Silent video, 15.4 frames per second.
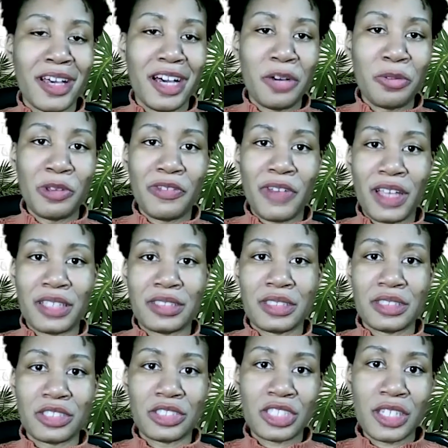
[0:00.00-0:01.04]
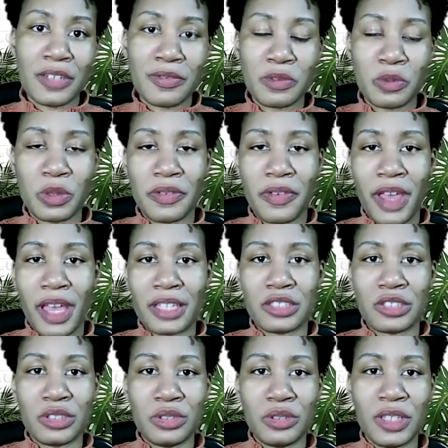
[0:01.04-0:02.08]
We've had to shift, we've had
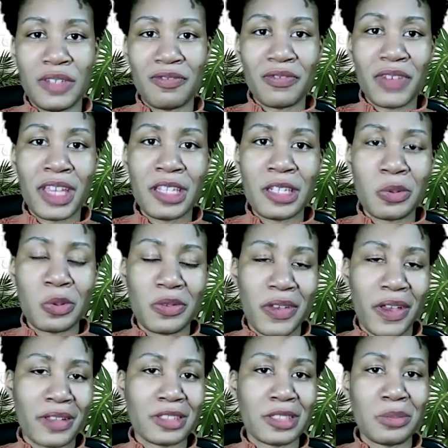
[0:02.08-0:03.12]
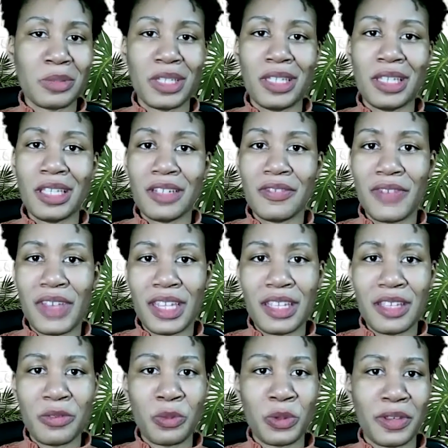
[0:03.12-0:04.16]
to invent, we've had to be
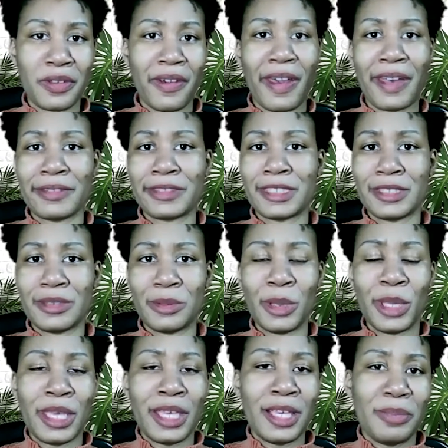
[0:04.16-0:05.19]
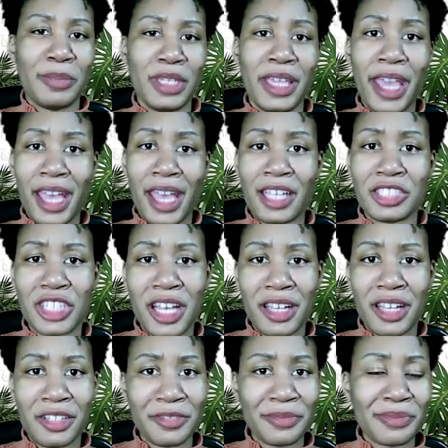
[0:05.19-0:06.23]
innovative, we've had to be
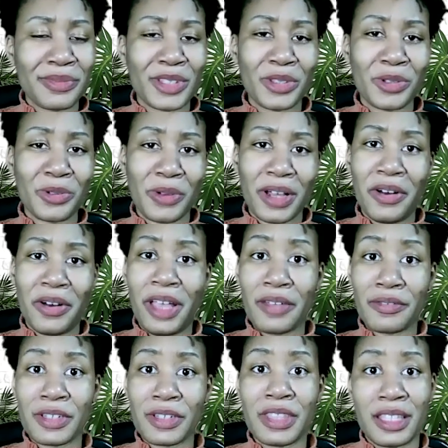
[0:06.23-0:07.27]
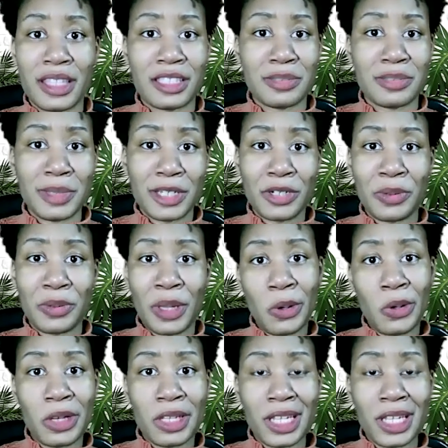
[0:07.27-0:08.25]
agile throughout everything that's been going on.